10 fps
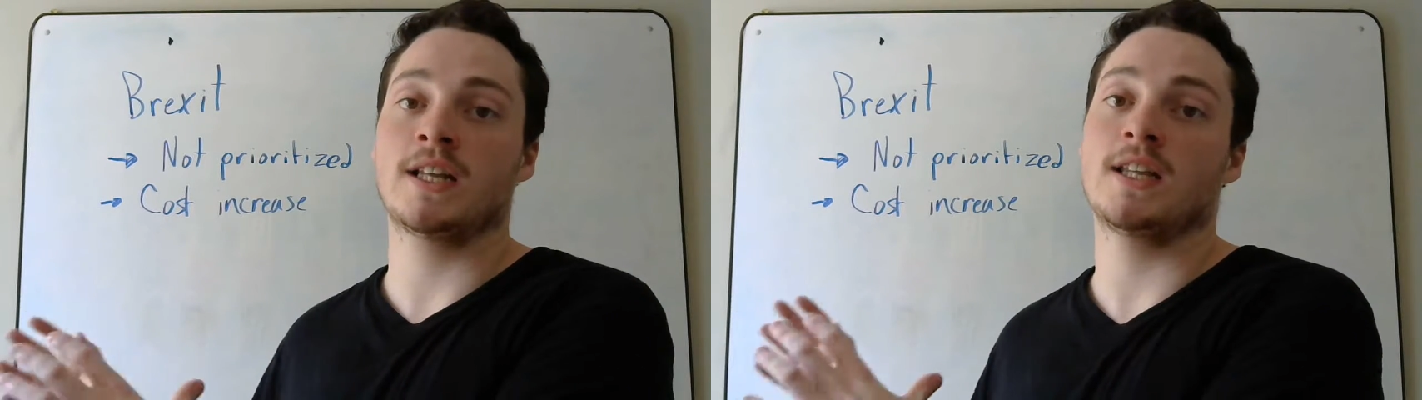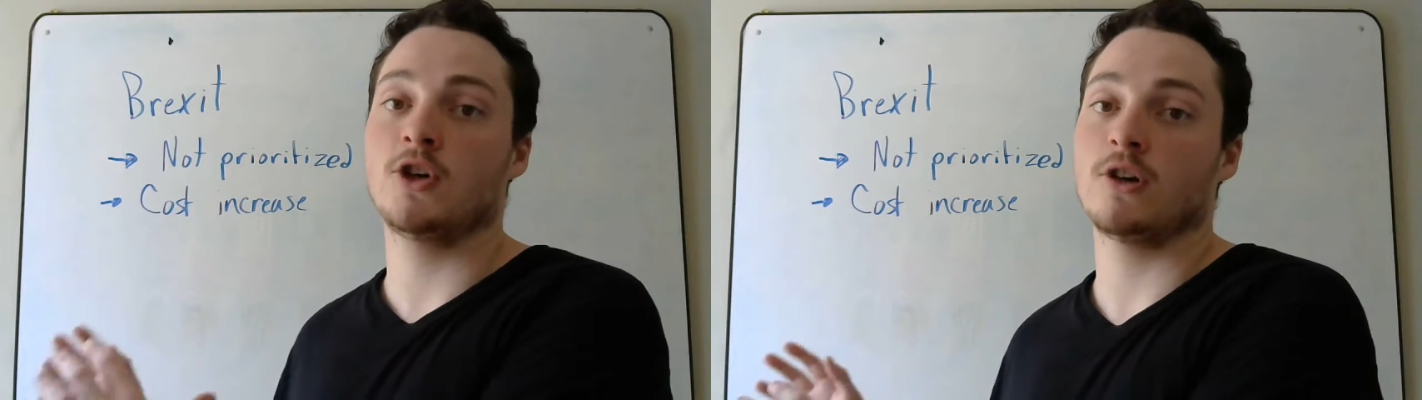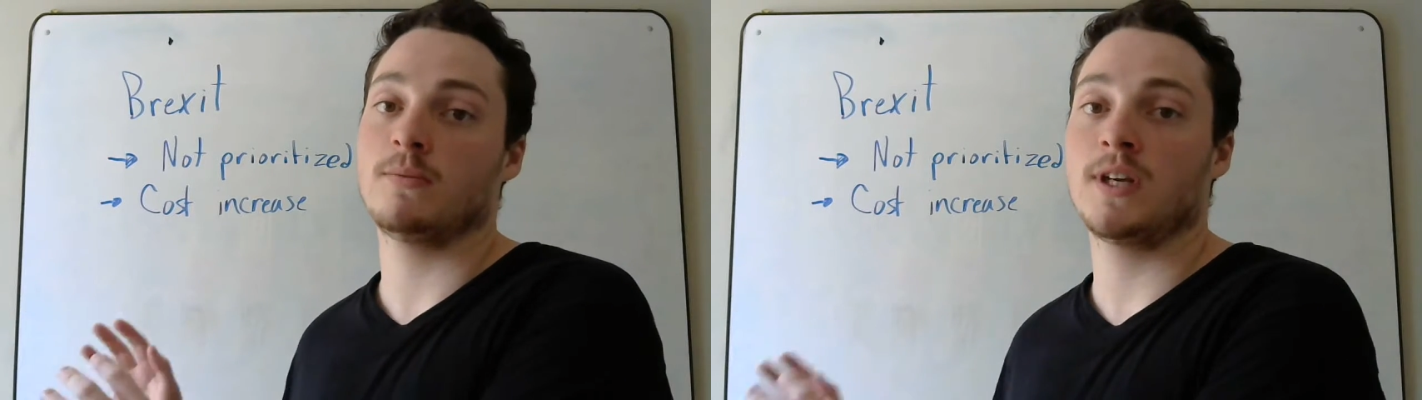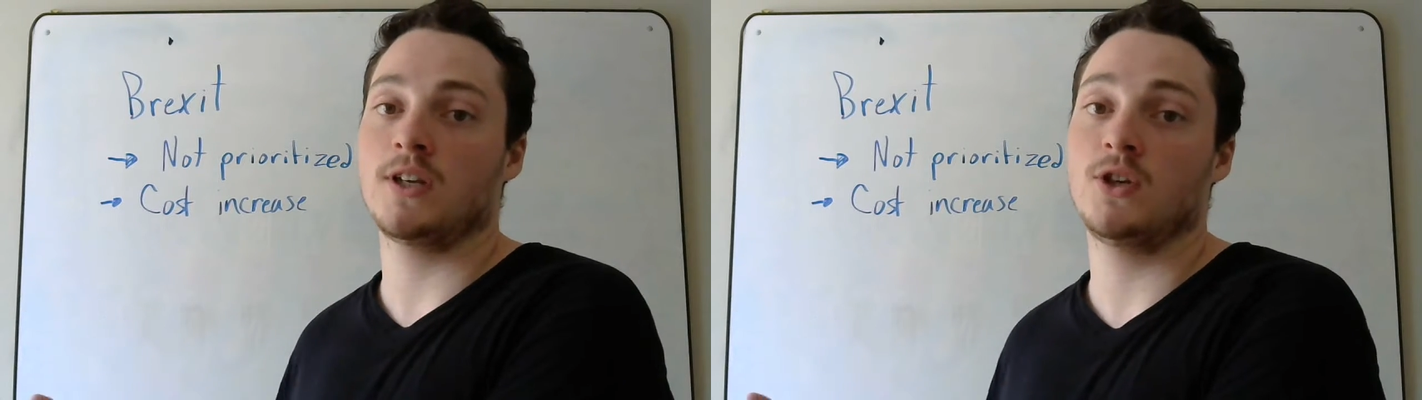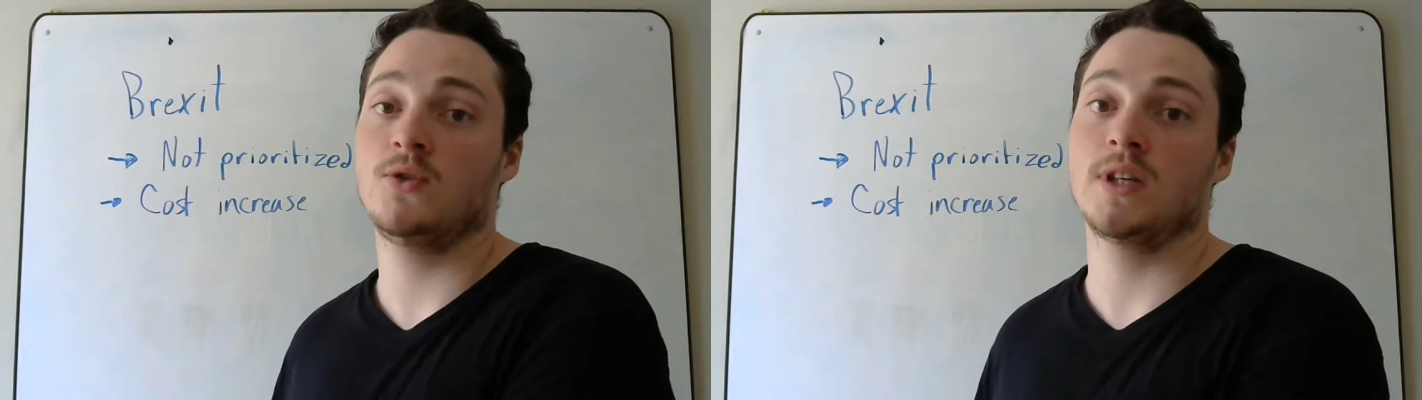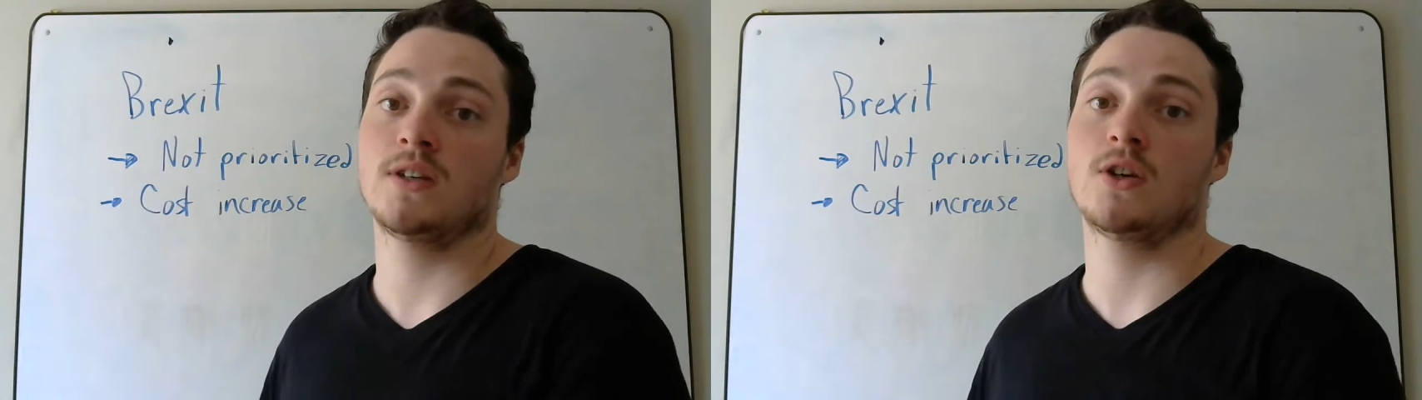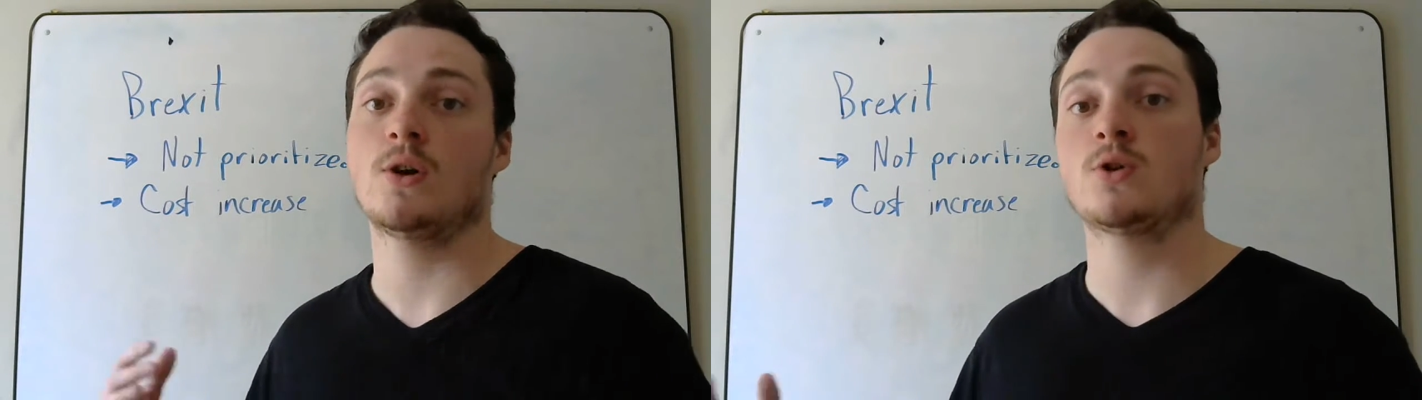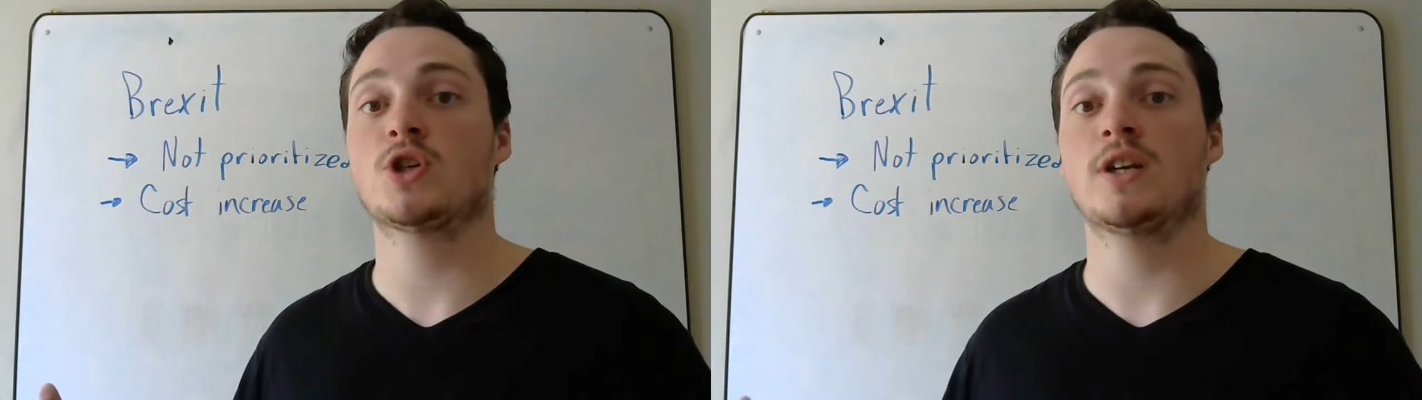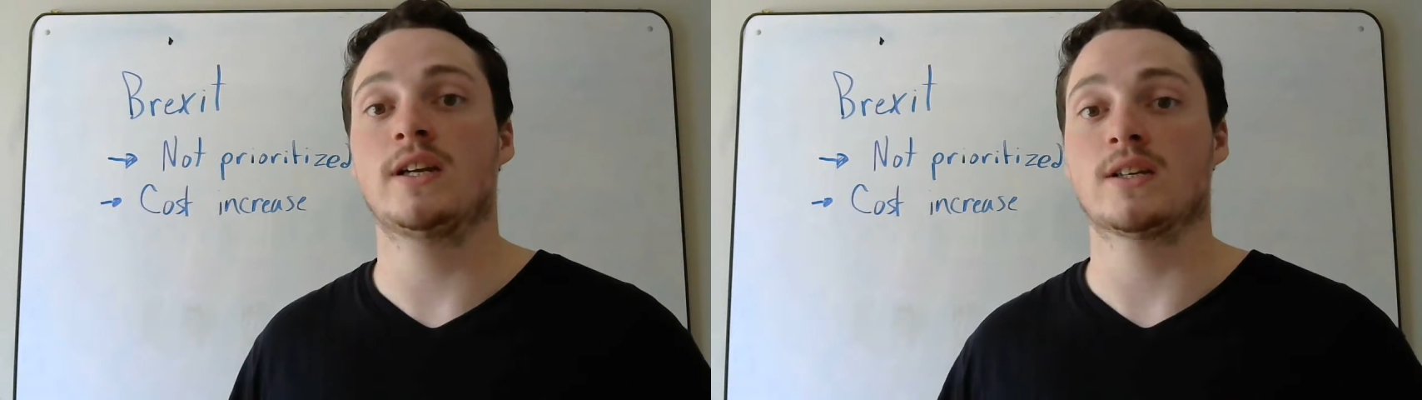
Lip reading: in the European Union negotiating